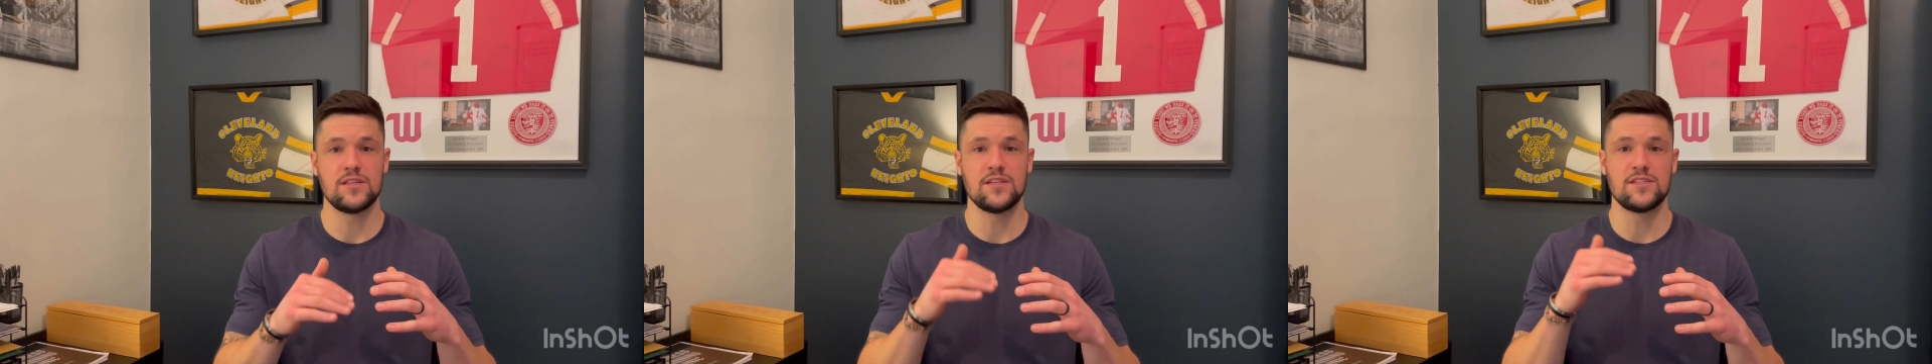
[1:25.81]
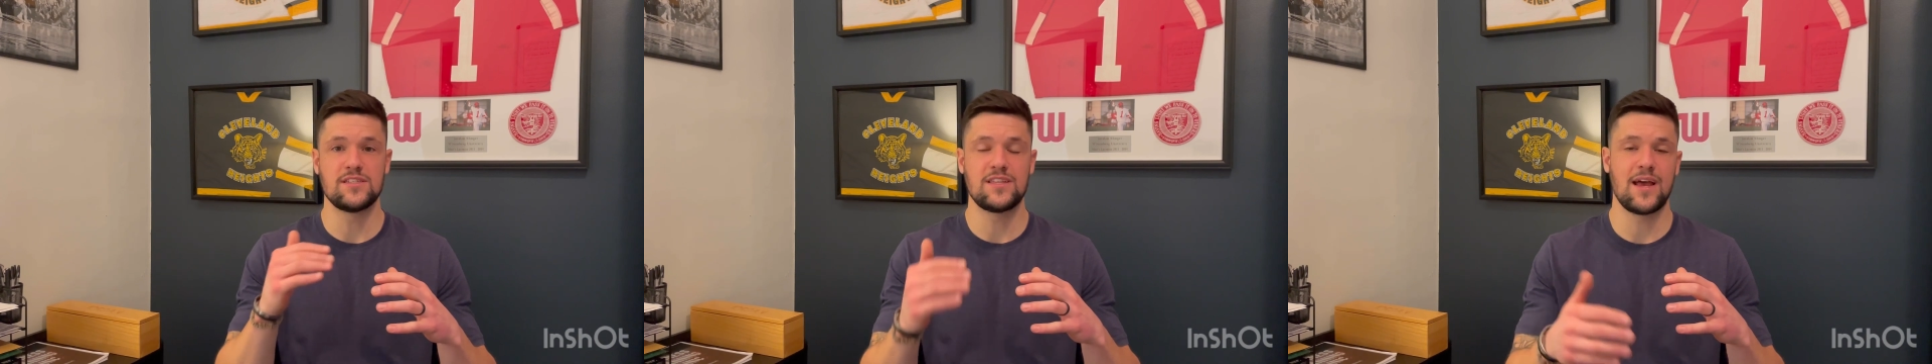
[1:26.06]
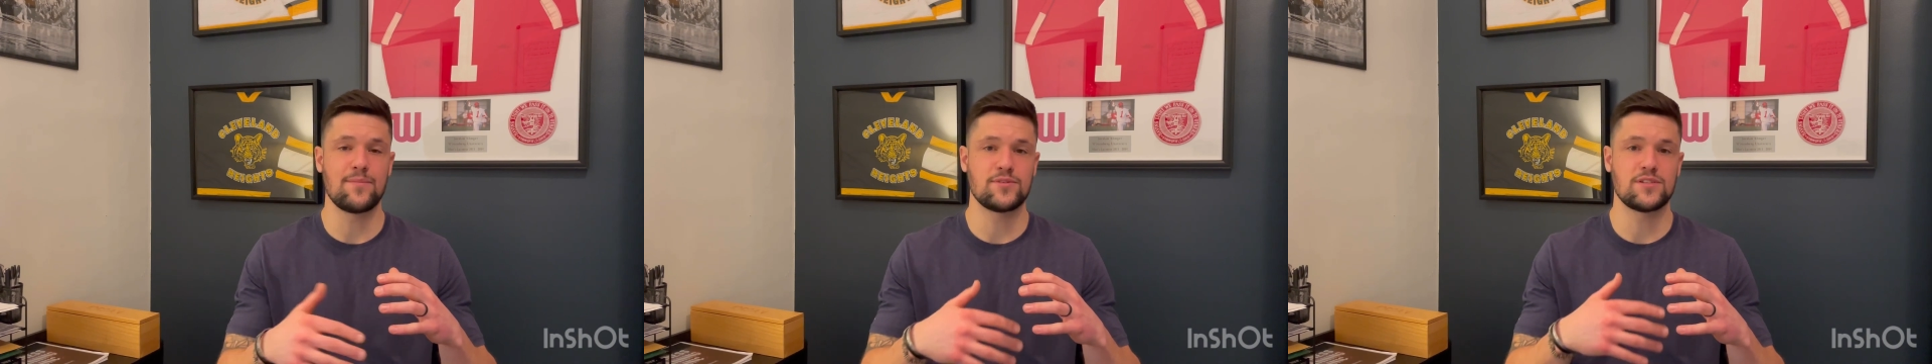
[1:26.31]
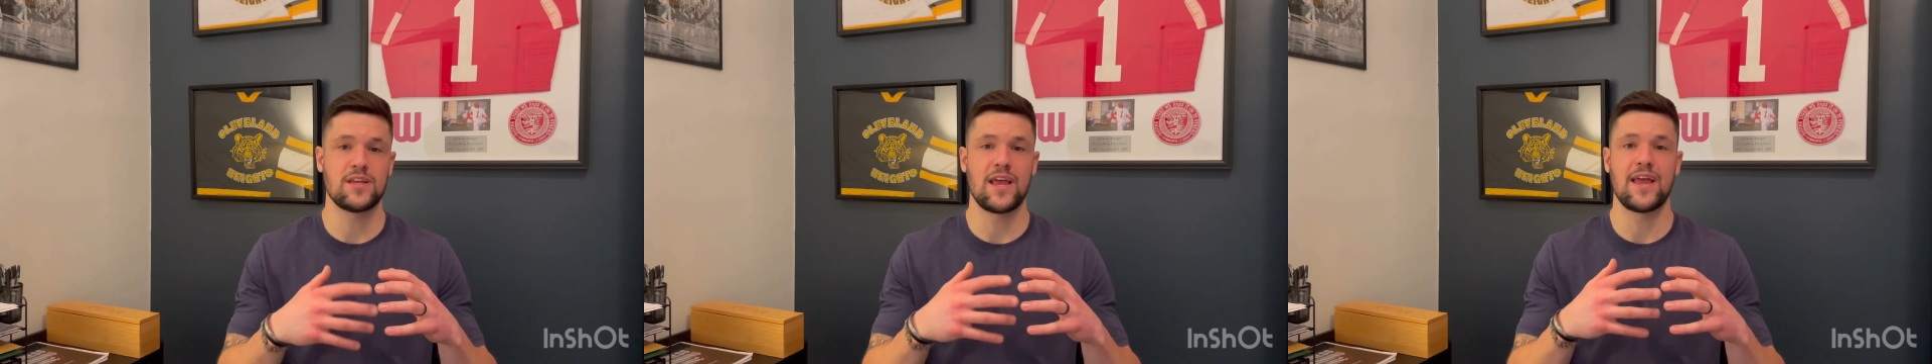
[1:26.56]

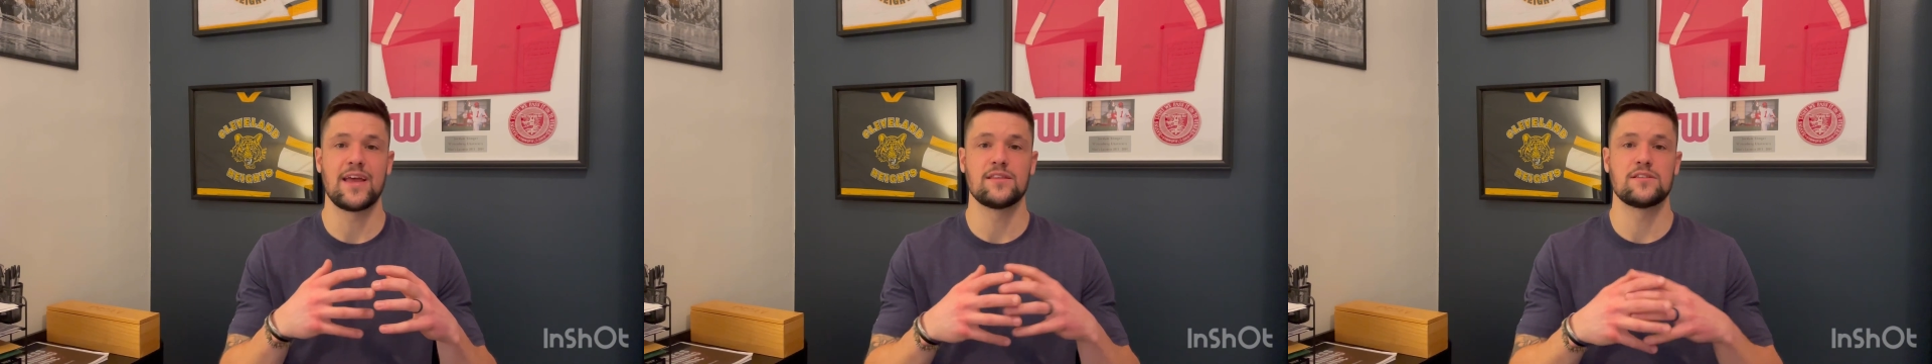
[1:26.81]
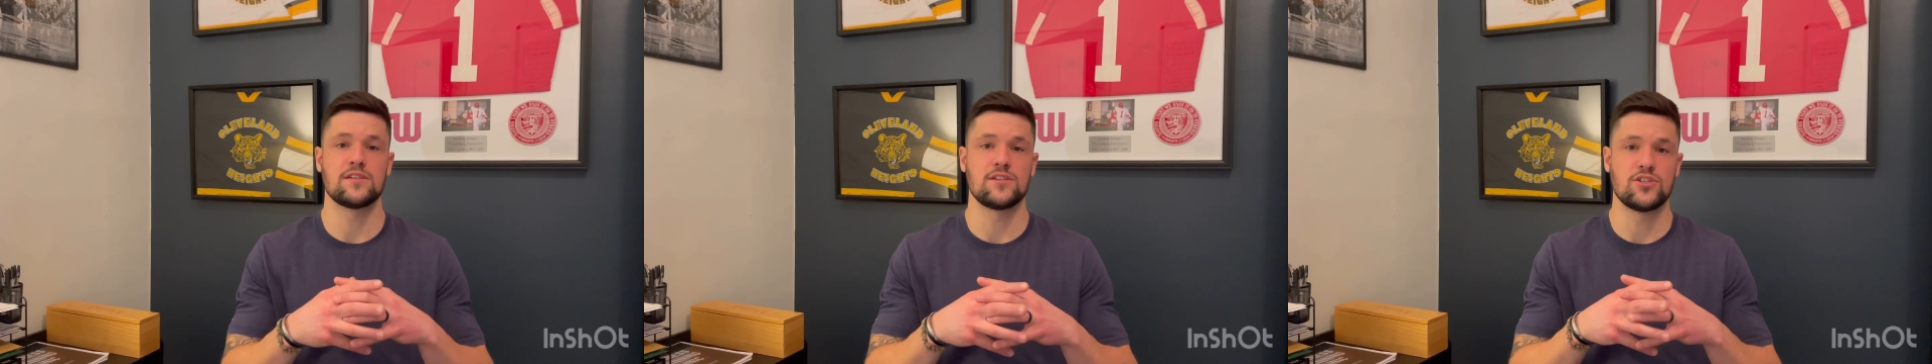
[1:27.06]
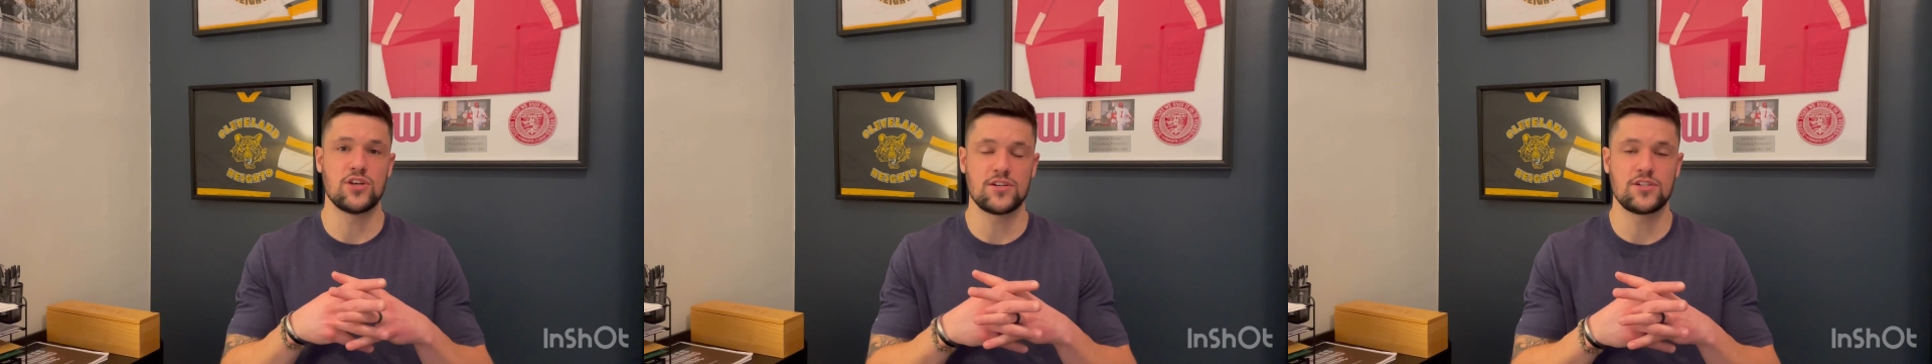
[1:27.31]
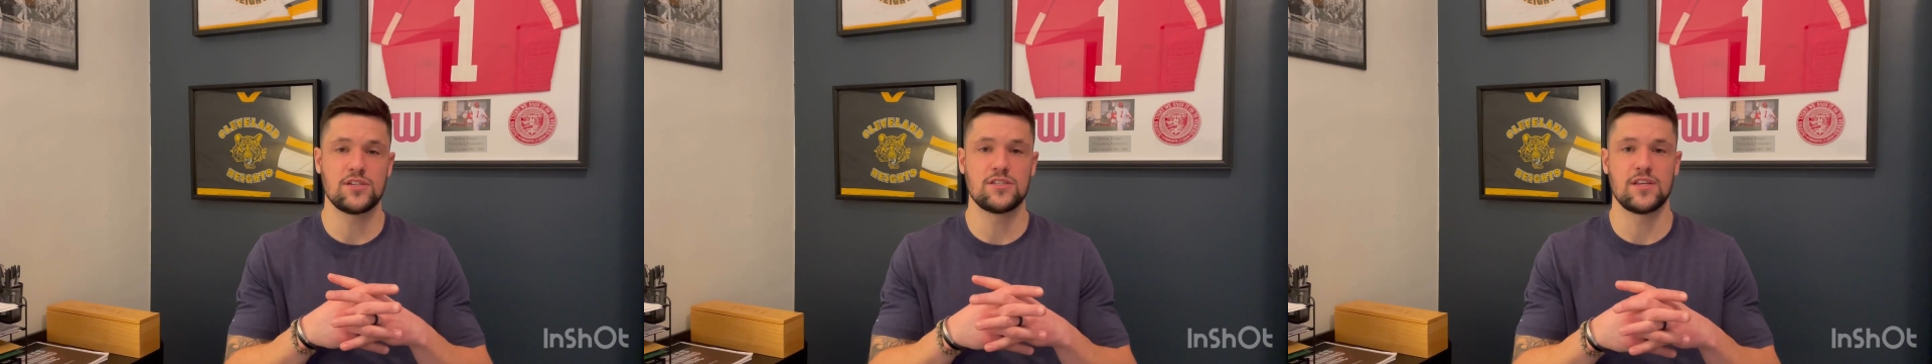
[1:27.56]
steps and
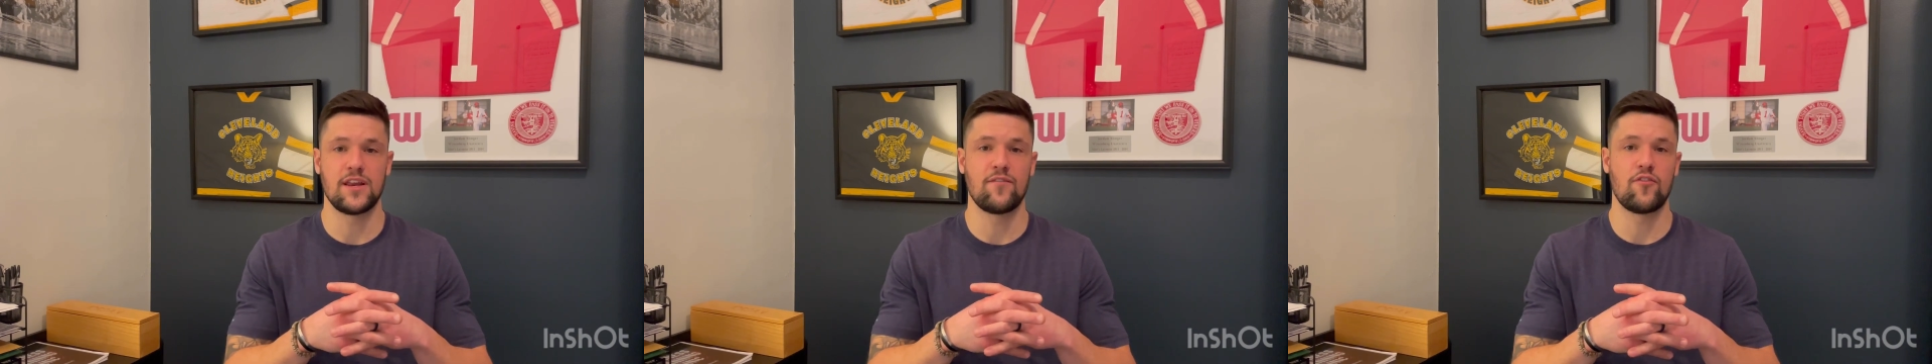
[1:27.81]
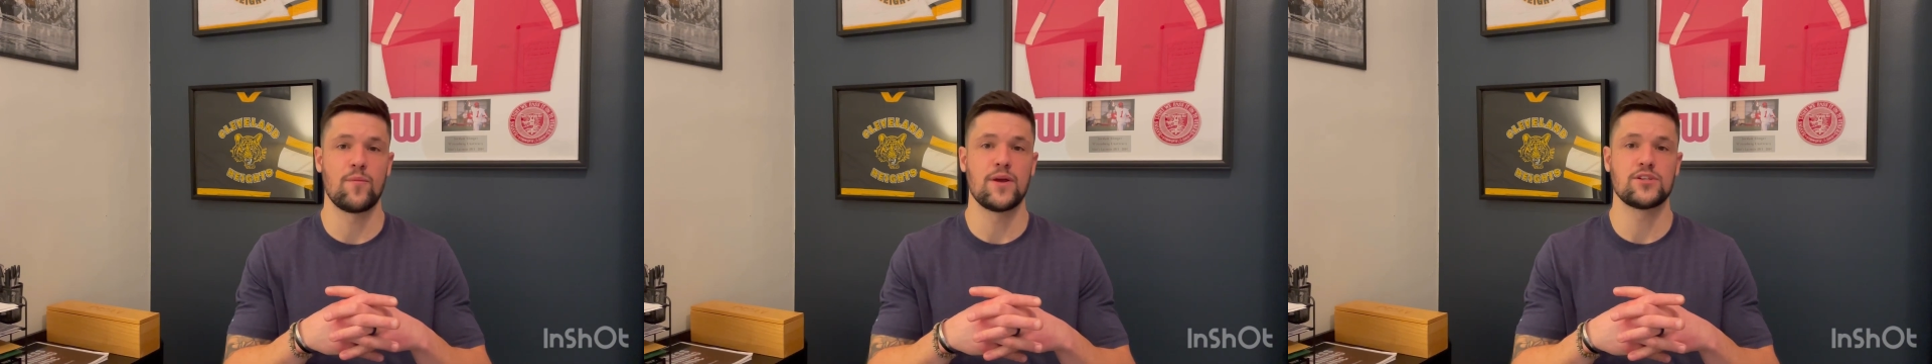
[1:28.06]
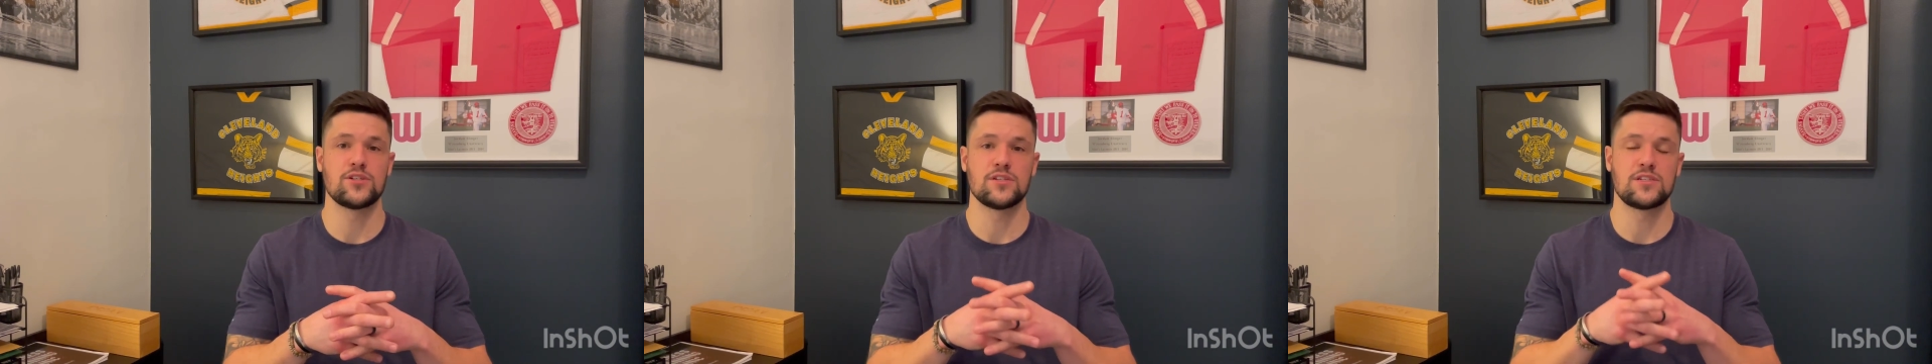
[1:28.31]
suggestions and information